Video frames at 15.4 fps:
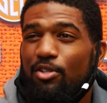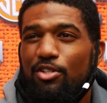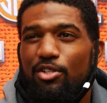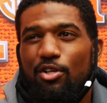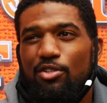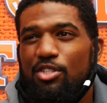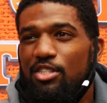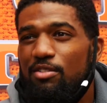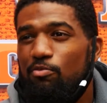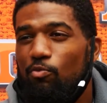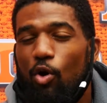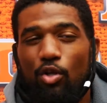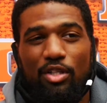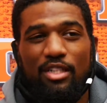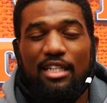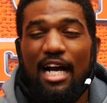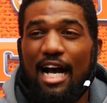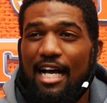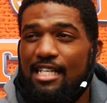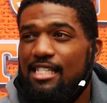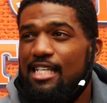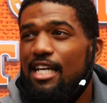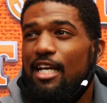You know, just rolling
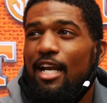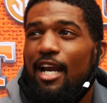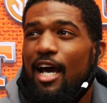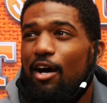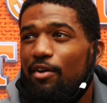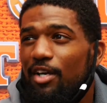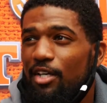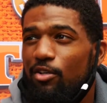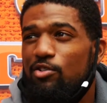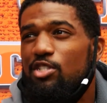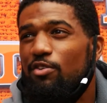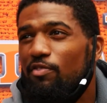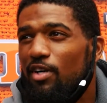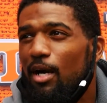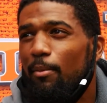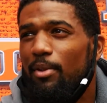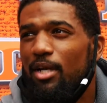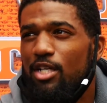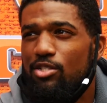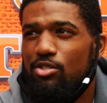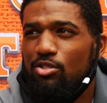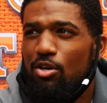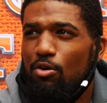guys in and out, getting those different
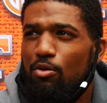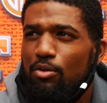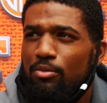combinations going.